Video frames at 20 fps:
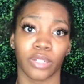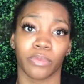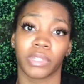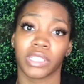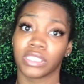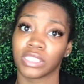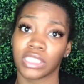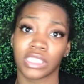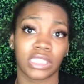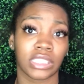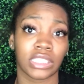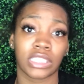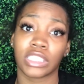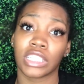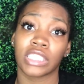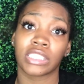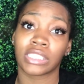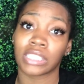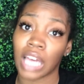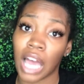Because
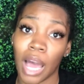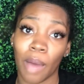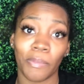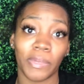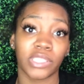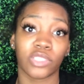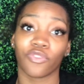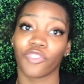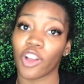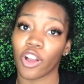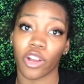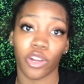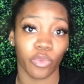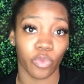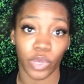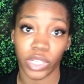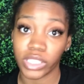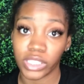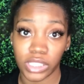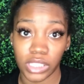this time is very
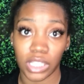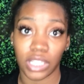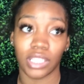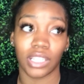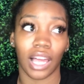recent.